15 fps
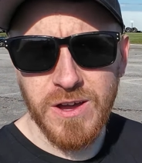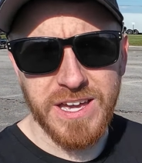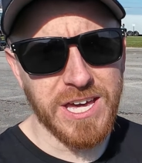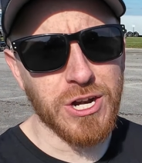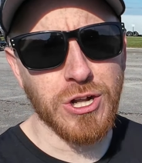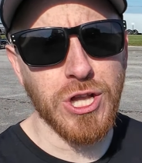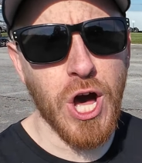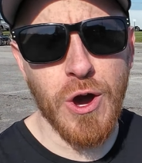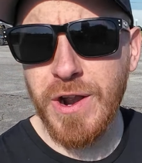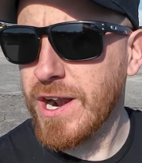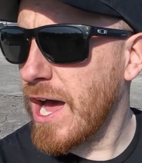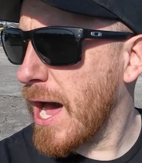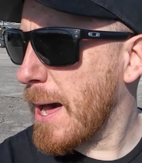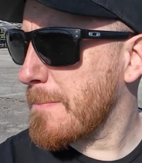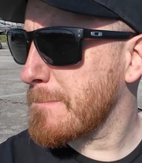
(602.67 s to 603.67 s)
get her loaded
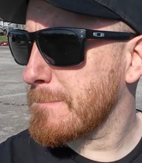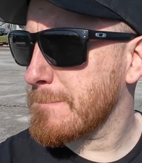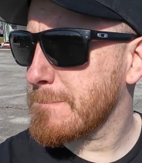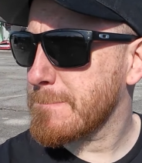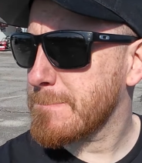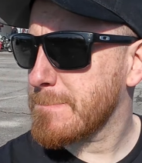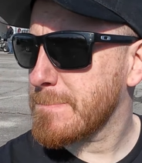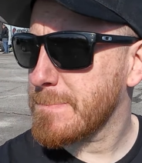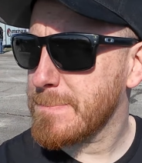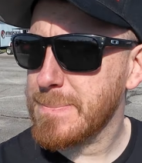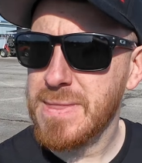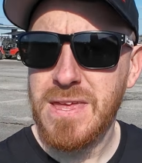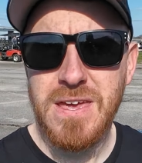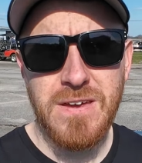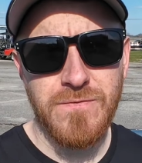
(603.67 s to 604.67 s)
up,
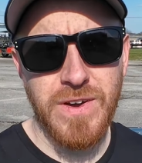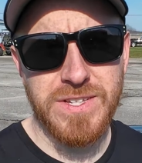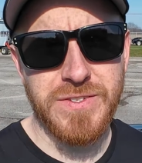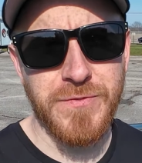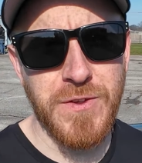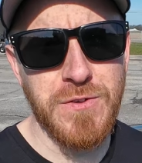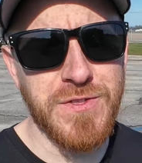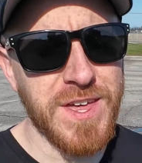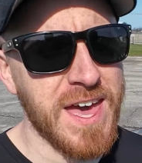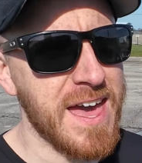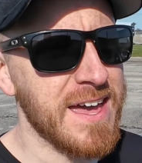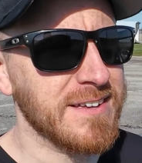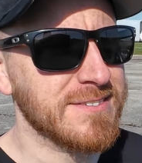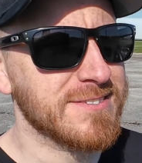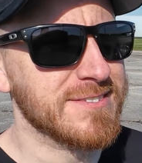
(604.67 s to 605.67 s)
fix a few
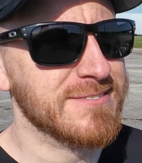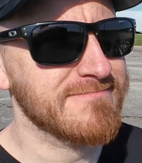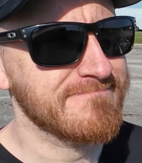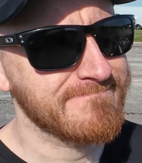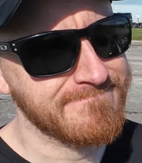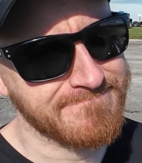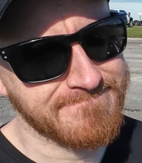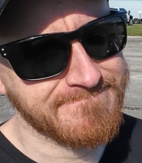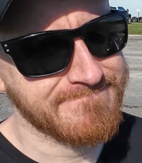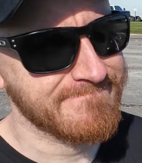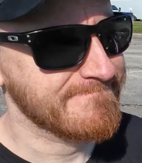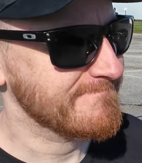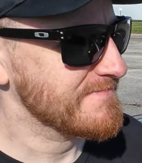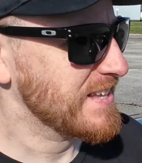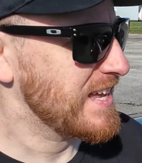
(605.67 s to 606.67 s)
things,
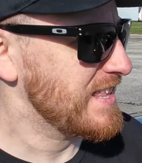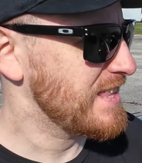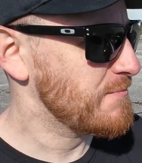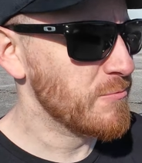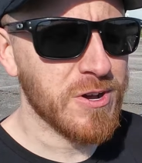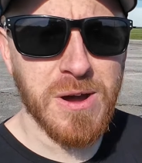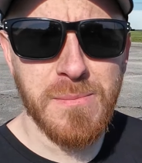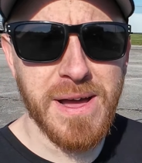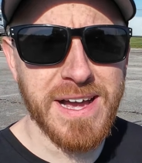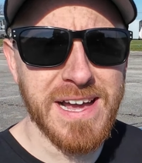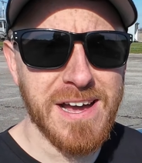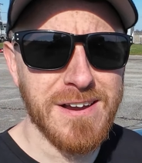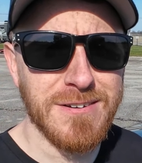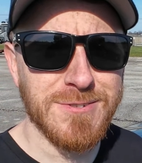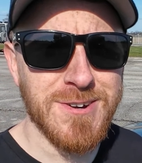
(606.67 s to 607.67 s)
and then we'll come back
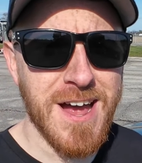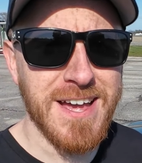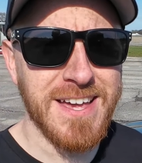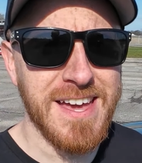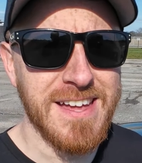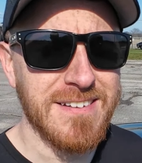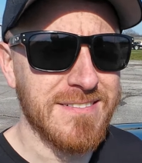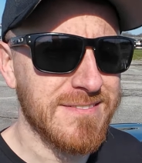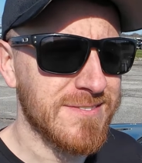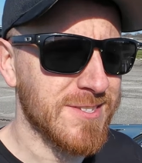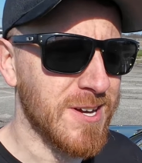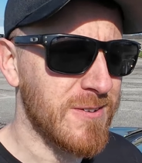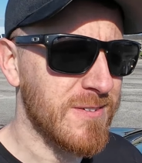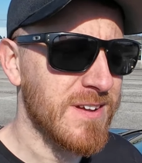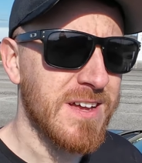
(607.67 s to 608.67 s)
out here and try again.
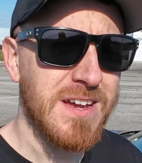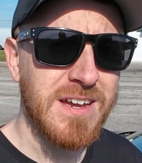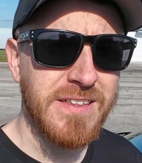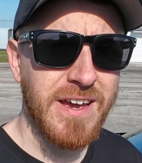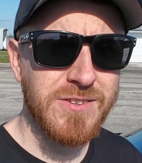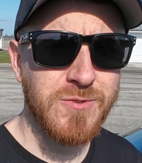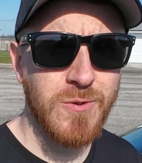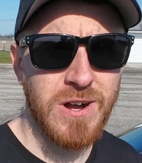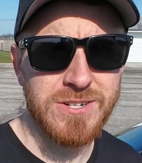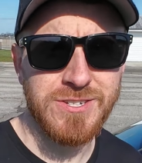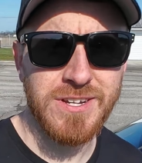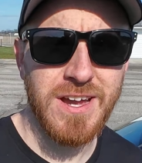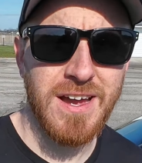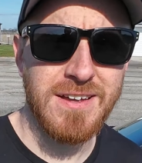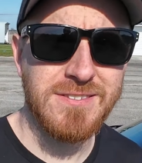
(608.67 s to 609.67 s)
I wasn't happy with
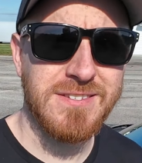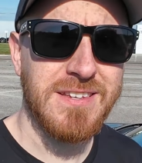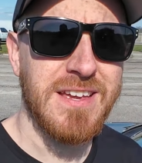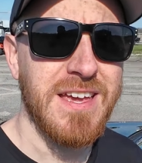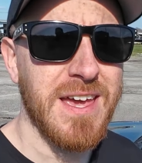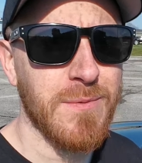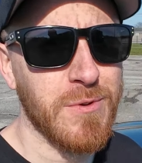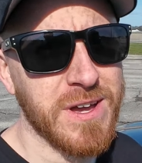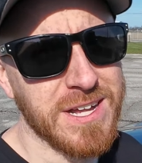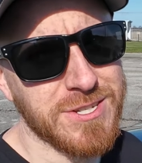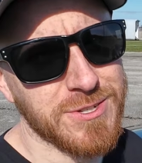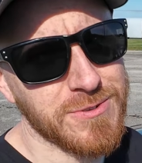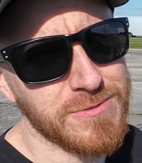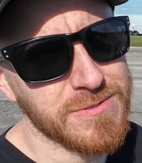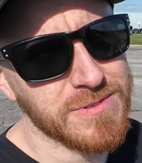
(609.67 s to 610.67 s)
this, so we had to
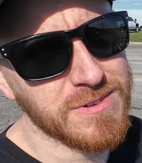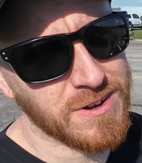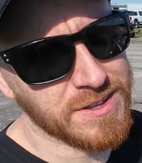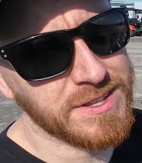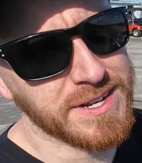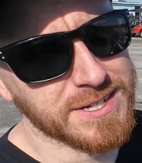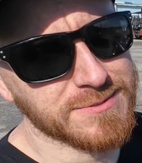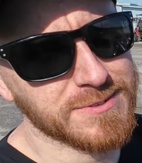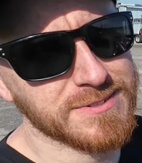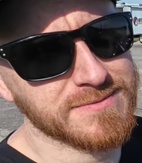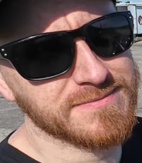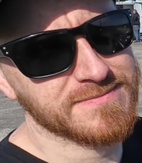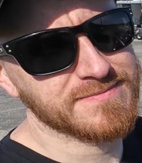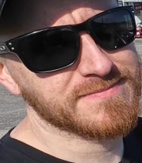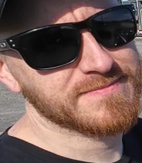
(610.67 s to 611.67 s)
get out and test
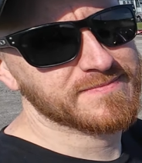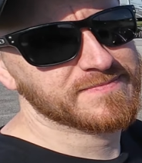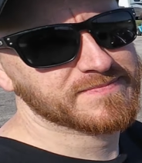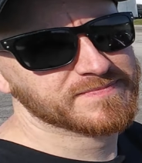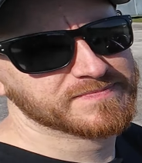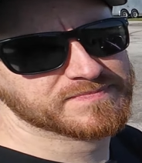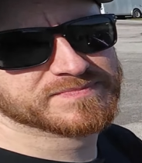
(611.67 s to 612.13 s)
one more